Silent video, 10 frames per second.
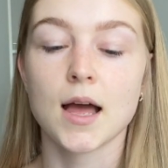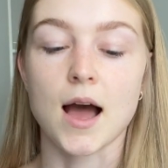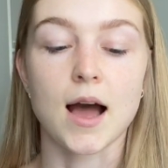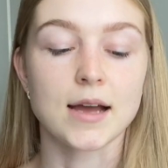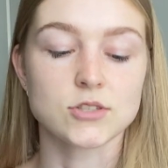
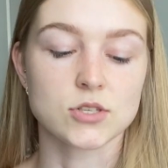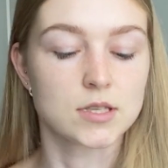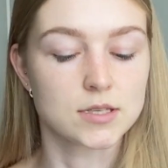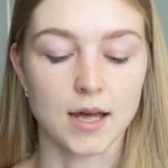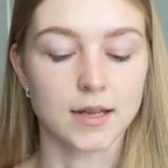I just
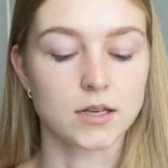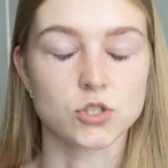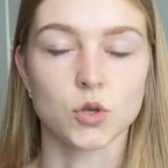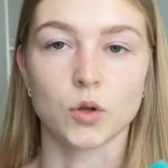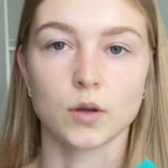decided
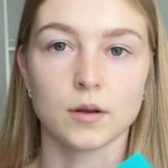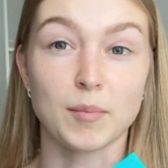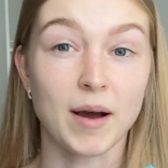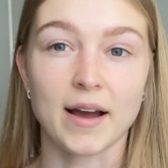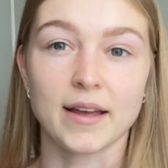to
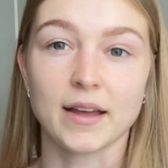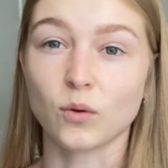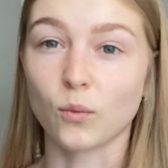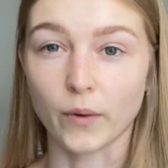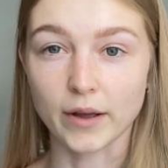buy
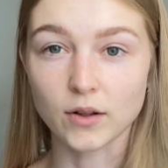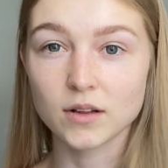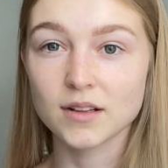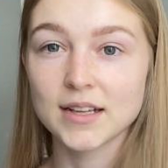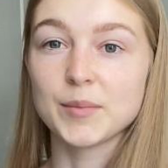an
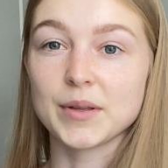oil,